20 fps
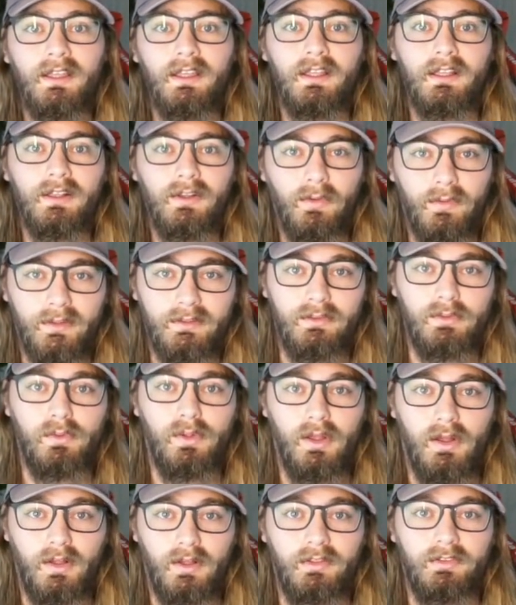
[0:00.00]
going to
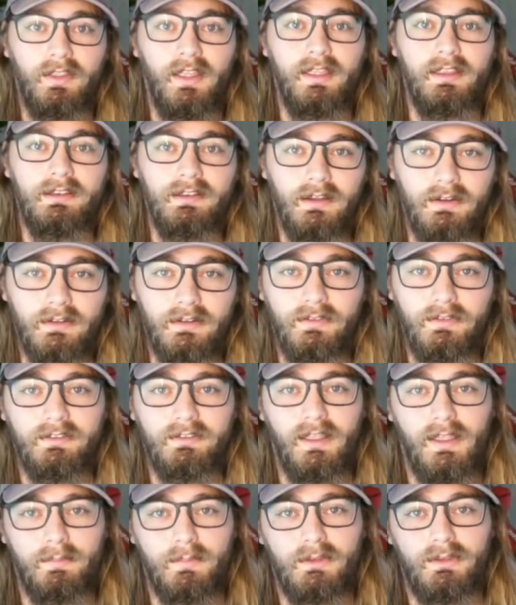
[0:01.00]
cause a ton of
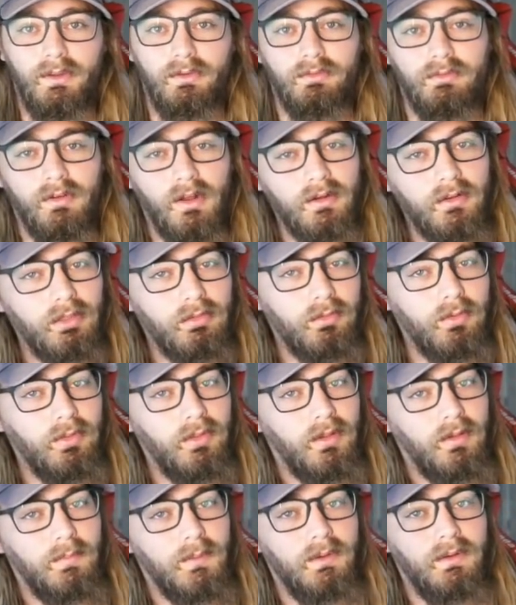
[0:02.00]
excitement to run through the
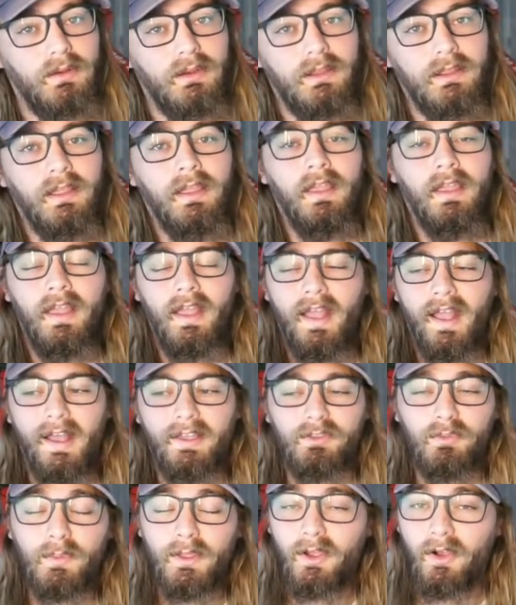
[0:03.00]
community, as
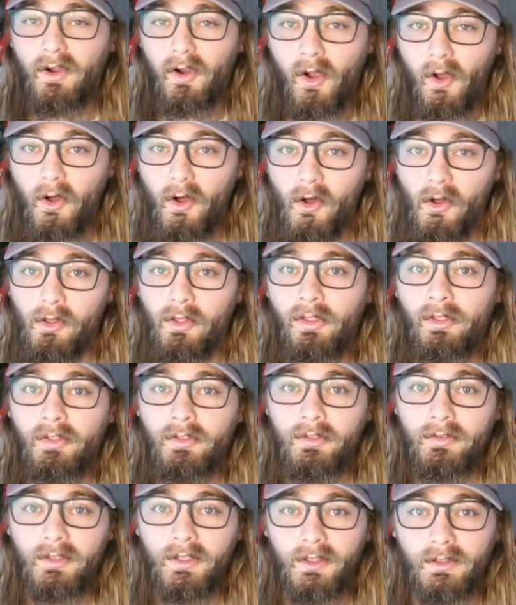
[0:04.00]
we are
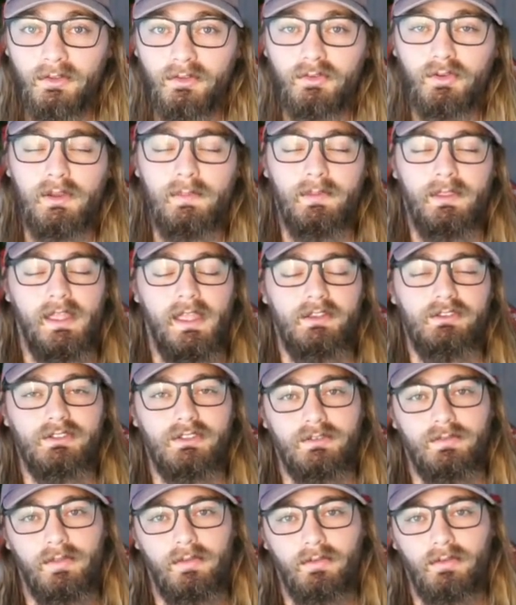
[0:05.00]
all extremely anxious
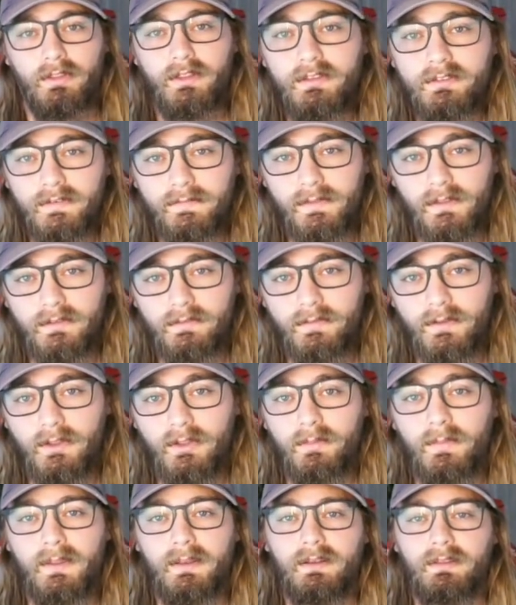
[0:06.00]
for the release of this film
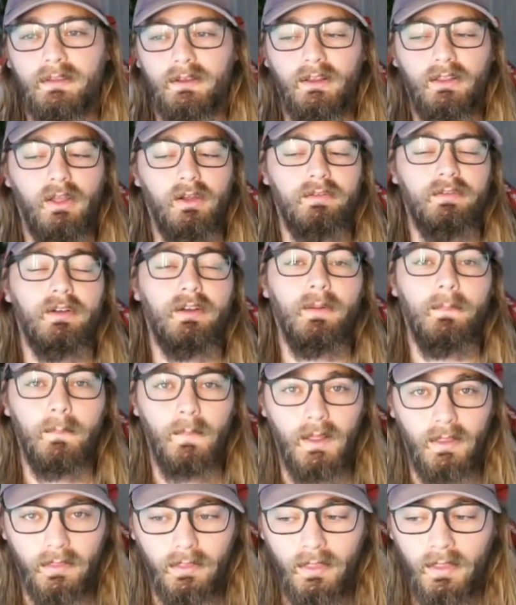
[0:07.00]
in a little over a
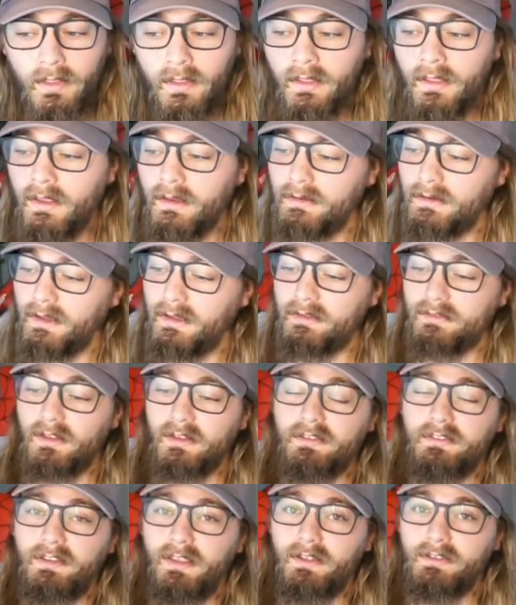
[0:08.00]
month. Tickets on
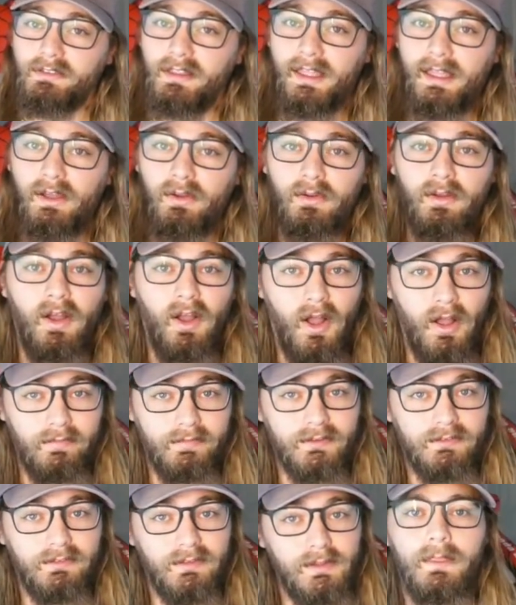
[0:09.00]
sale now.
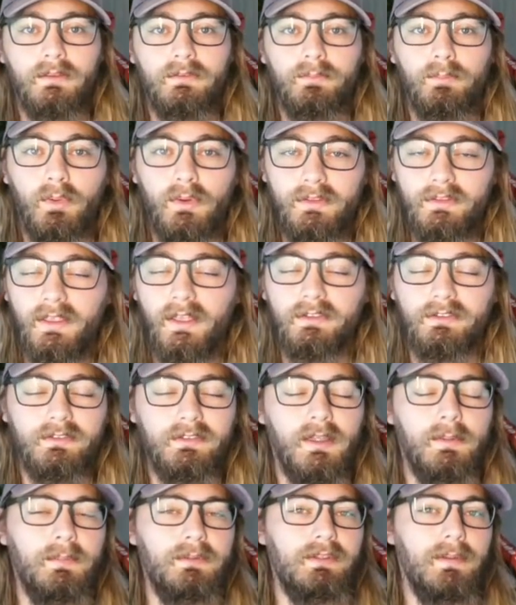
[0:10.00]
Obviously, pre-sales is
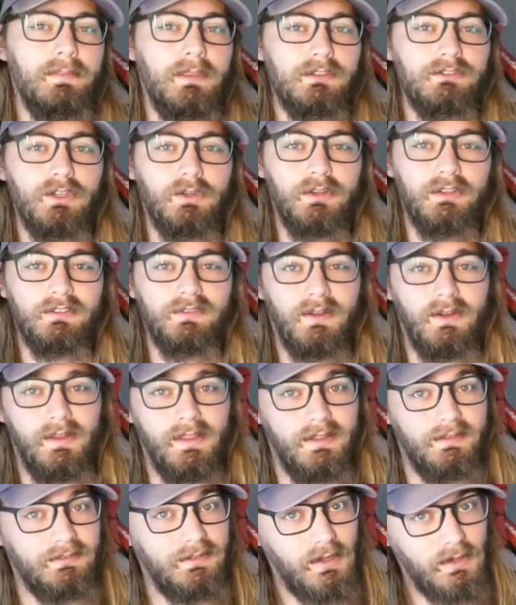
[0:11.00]
going to be something Sony's very
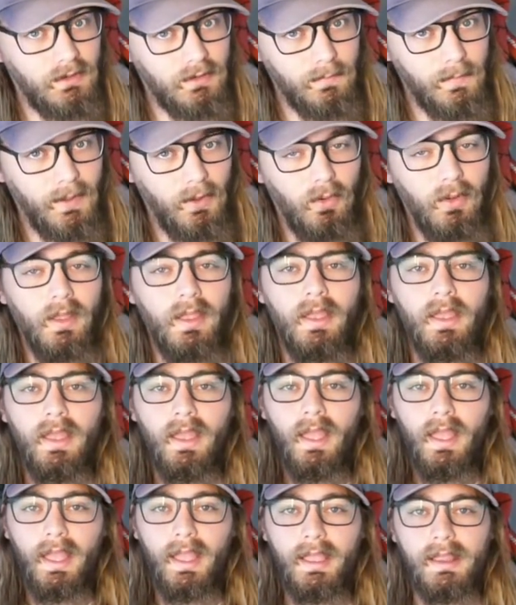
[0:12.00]
excited about,
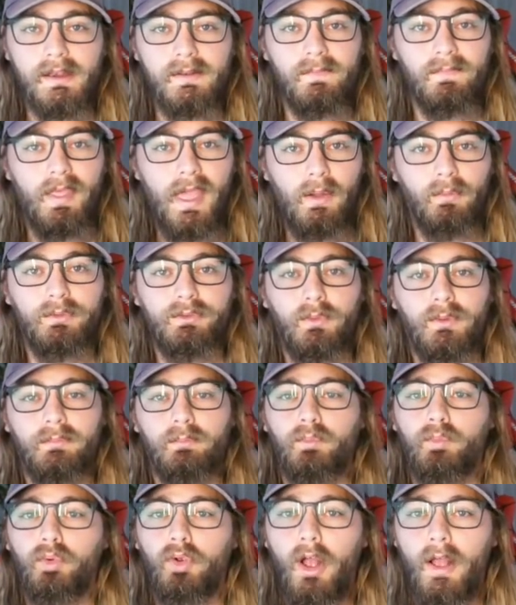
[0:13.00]
and that was what
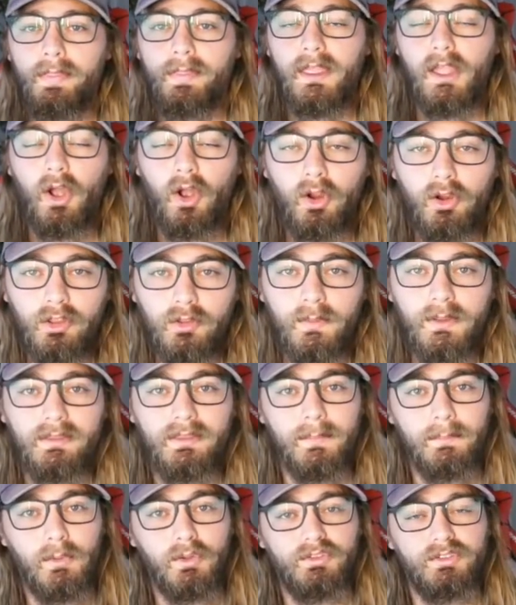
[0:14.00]
brought the argument
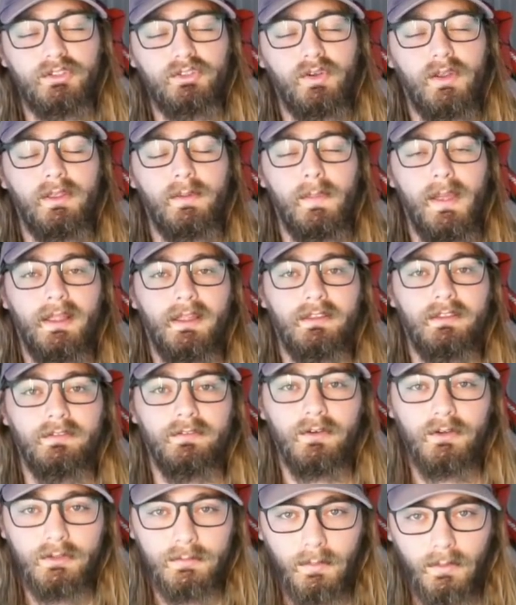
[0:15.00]
that pushed the trailer back in the
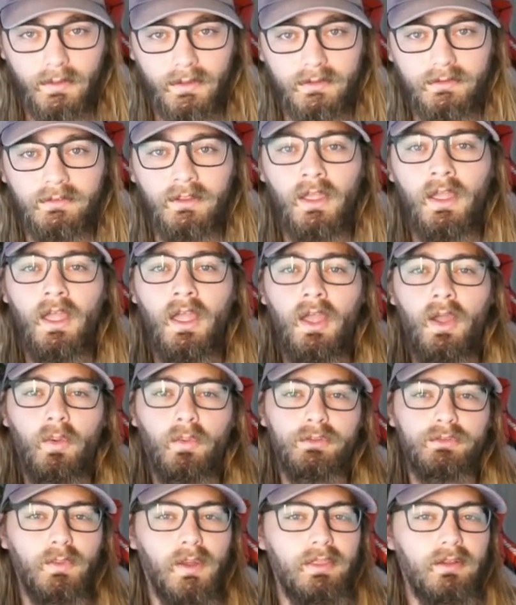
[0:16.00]
first place,
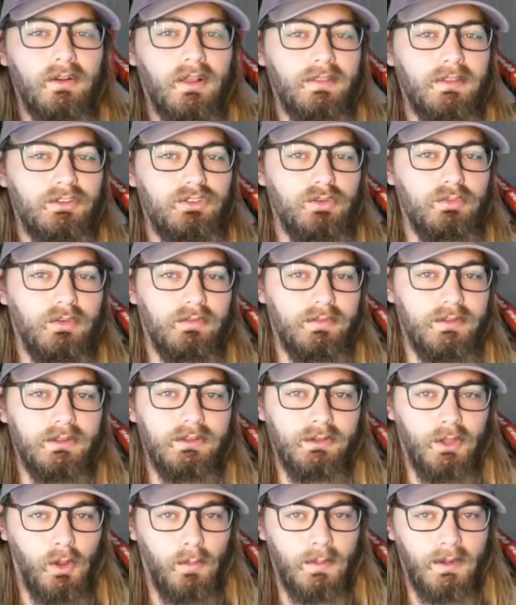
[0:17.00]
was whether or not they should reveal
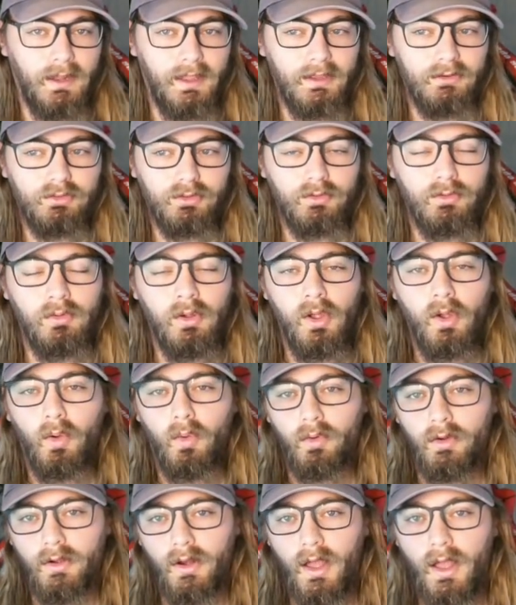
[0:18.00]
Tobey and Andrew
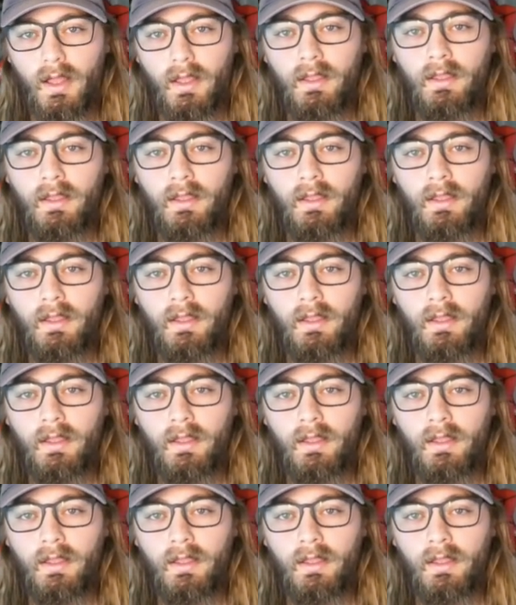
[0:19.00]
or not.